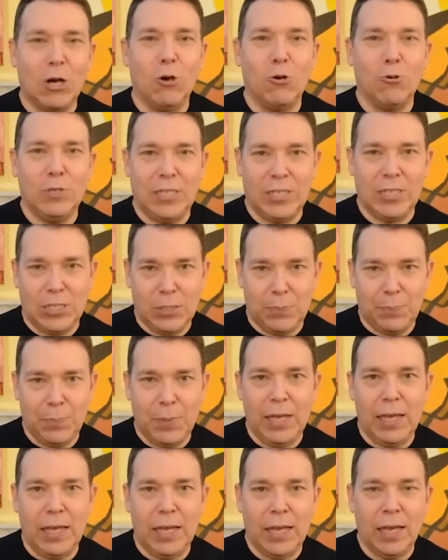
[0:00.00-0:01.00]
so to
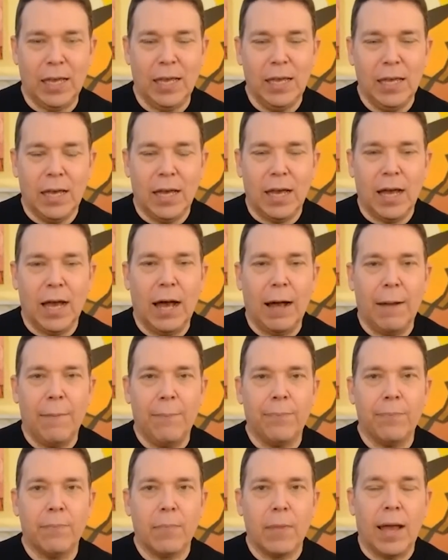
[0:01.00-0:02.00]
speak,
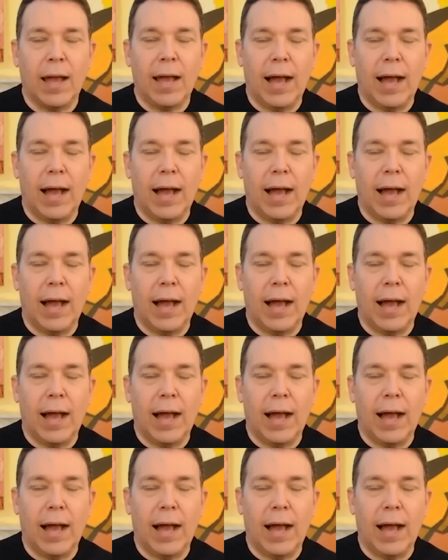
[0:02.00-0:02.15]
um,